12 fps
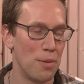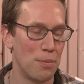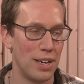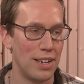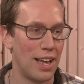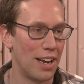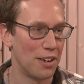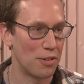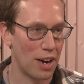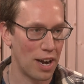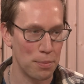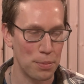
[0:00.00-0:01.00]
my dad and
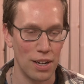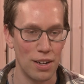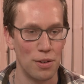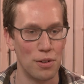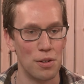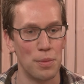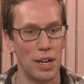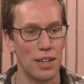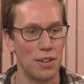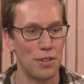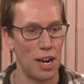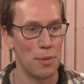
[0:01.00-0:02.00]
grandpa or my
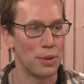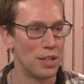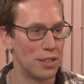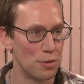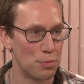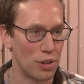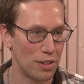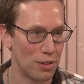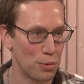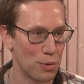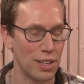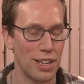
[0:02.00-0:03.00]
grandpa and his brother
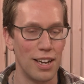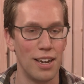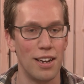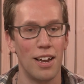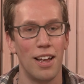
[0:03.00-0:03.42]
working